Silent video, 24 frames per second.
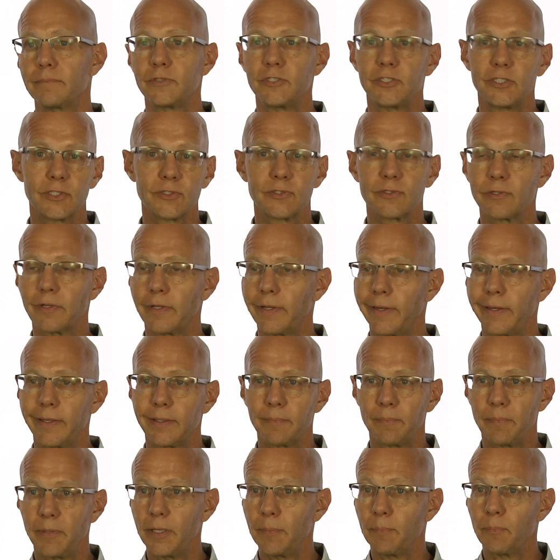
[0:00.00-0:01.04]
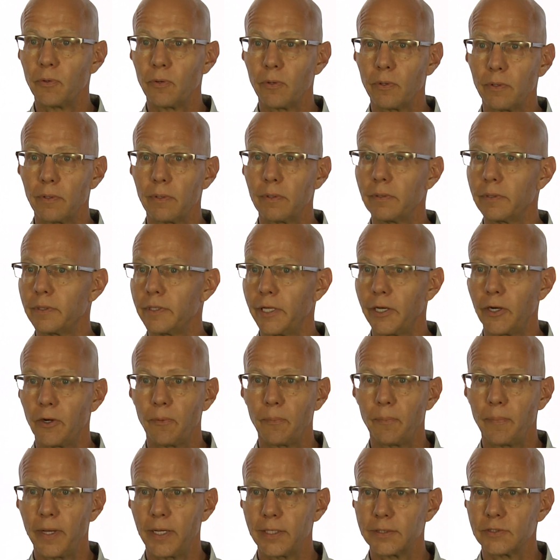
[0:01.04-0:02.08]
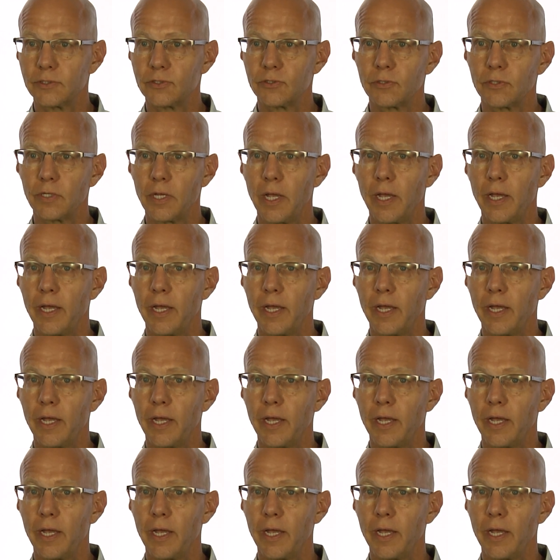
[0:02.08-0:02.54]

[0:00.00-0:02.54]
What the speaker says: Just like people, pets